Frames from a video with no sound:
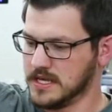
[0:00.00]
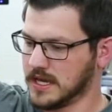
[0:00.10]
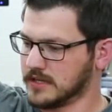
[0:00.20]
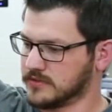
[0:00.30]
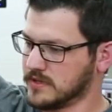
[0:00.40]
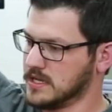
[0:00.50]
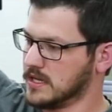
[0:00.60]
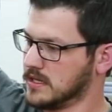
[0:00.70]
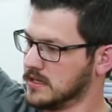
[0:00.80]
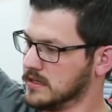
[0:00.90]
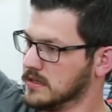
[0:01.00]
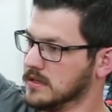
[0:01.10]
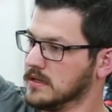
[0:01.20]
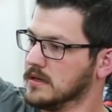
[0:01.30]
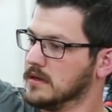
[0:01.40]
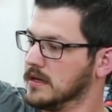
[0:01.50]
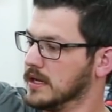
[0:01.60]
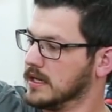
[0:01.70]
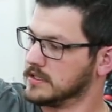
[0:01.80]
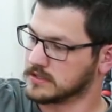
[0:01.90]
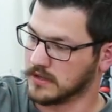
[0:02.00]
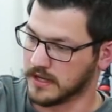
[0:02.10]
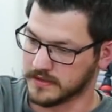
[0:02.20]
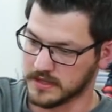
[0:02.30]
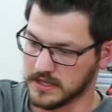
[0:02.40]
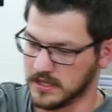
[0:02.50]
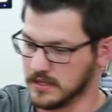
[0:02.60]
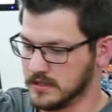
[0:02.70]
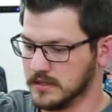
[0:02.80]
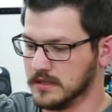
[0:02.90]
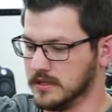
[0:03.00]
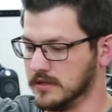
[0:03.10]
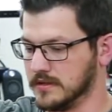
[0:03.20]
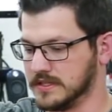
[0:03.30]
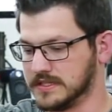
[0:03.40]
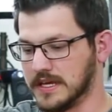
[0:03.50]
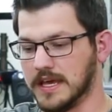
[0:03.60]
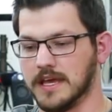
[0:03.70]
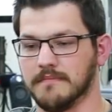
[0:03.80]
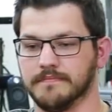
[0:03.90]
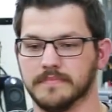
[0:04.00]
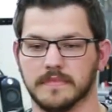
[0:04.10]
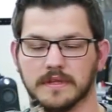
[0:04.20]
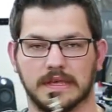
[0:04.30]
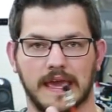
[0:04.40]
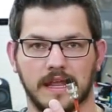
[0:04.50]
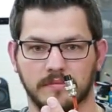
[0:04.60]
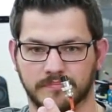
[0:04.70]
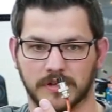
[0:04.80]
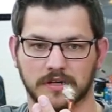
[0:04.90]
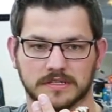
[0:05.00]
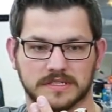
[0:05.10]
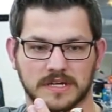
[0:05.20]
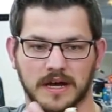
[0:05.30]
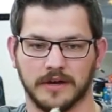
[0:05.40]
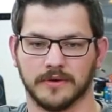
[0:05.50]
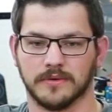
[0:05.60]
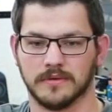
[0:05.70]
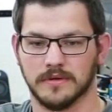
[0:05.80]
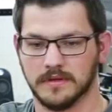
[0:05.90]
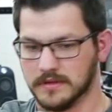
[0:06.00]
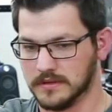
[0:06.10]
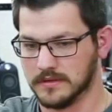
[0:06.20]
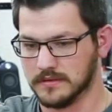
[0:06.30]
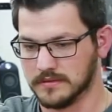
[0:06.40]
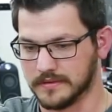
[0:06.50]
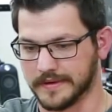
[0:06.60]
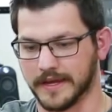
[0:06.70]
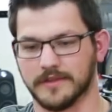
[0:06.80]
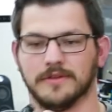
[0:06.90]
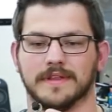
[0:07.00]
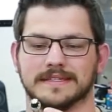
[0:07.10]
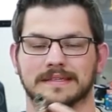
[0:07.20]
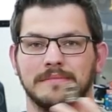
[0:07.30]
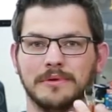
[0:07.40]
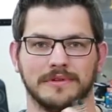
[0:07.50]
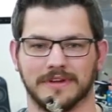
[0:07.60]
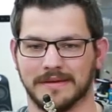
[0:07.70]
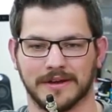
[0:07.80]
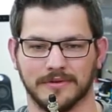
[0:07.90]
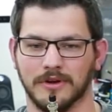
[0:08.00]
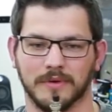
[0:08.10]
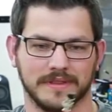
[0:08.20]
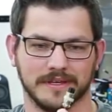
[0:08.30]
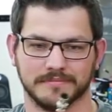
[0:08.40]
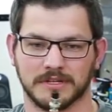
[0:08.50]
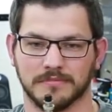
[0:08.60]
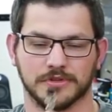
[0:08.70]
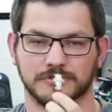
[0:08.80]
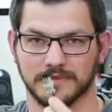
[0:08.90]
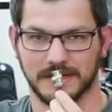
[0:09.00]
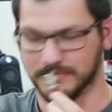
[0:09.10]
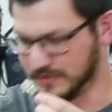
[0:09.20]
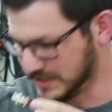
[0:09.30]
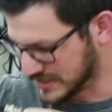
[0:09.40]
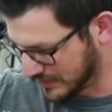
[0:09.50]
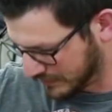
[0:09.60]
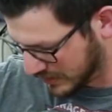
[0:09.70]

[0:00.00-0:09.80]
gantry, and it's got the, the same Canon plug style. I only know that's the military name. I don't know what the commercial name for these type of